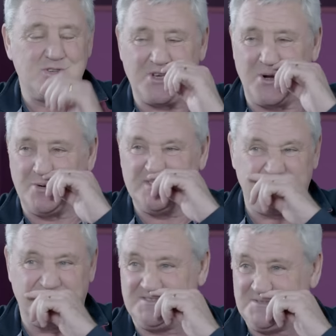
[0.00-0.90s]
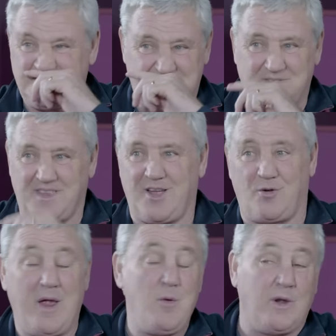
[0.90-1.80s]
So,
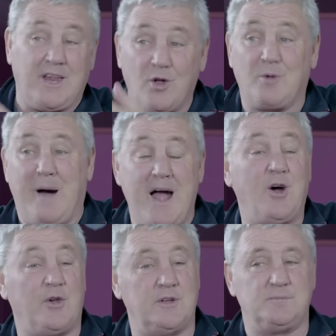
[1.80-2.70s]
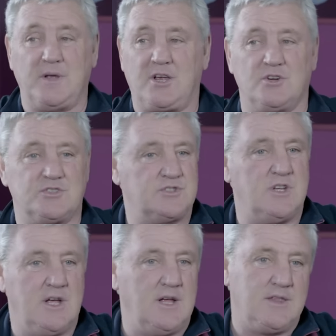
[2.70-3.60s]
great when you look back on it because
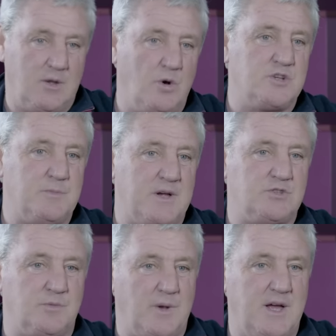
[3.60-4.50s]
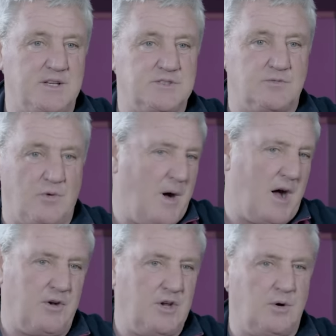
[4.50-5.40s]
there were special players.
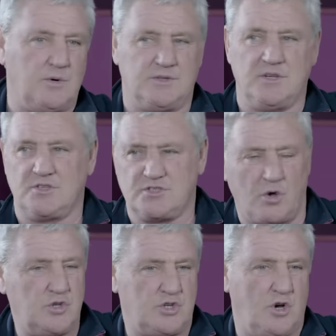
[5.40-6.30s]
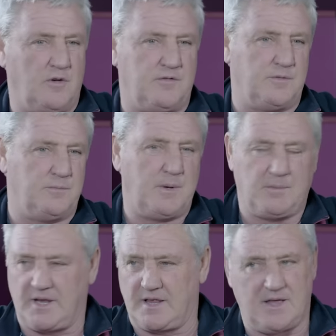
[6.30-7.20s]
Romario and Stoichkov and
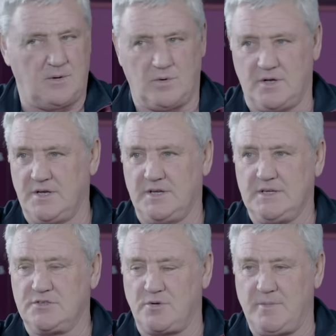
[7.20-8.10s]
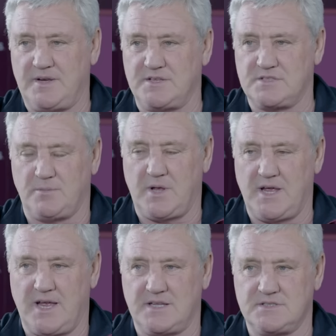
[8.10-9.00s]
people like that were tremendous to
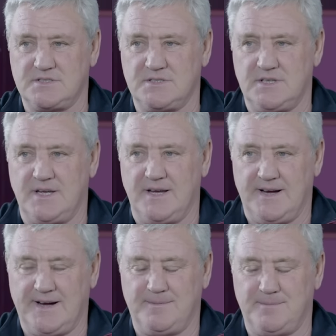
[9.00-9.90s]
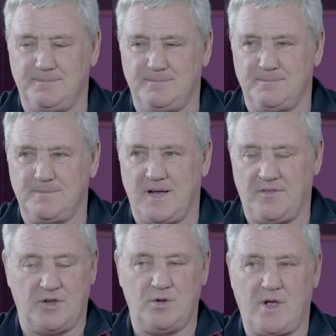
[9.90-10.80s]
play against. Um,
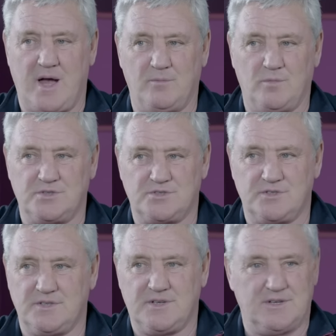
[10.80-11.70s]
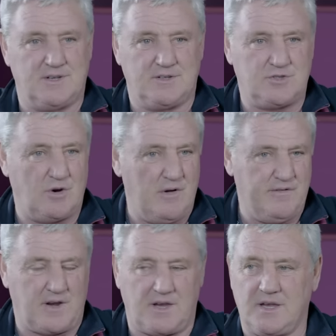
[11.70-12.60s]
and the Nou Camp was
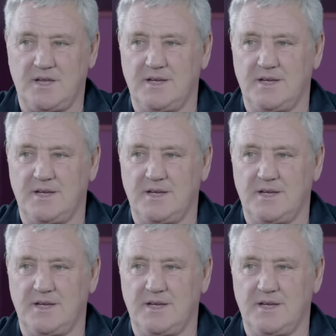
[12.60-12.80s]
terrific.